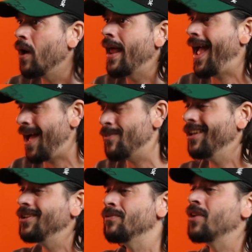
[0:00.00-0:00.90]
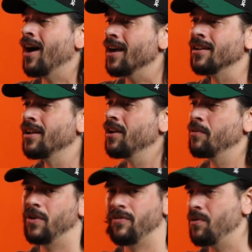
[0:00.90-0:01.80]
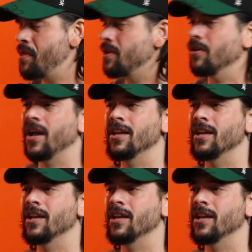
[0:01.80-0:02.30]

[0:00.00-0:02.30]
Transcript: and what habit you've got. If you think